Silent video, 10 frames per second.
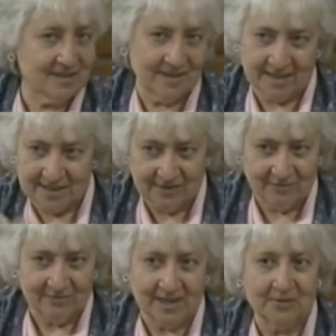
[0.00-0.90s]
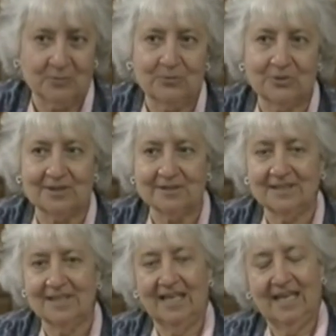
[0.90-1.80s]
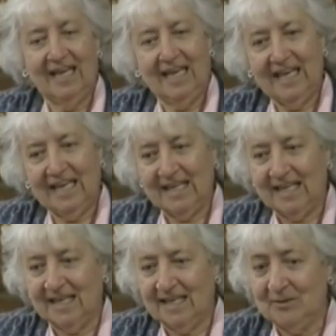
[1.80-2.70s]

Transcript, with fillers: that I give around the world uh,